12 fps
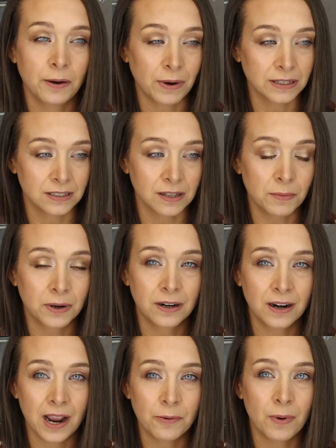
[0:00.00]
I want
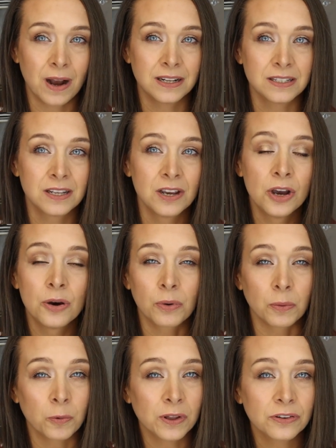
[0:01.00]
summer, I want
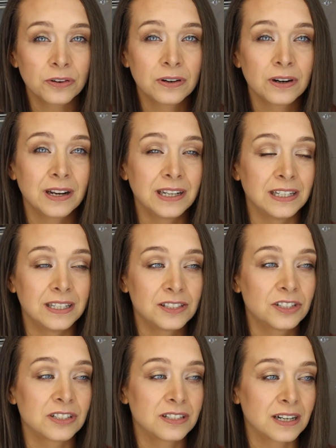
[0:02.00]
warm weather, and
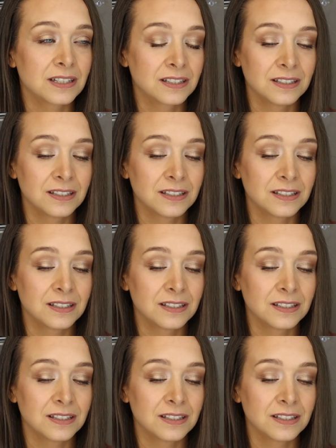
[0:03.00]
just,